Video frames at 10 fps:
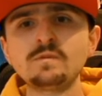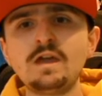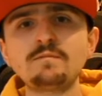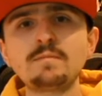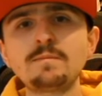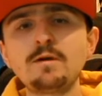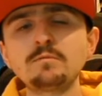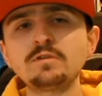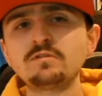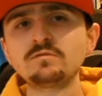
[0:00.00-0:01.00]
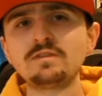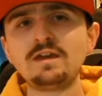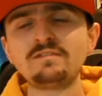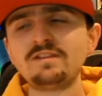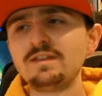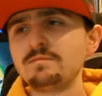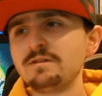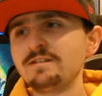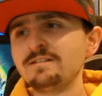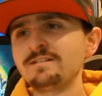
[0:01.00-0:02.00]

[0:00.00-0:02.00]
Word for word: I have my moments, like I said, but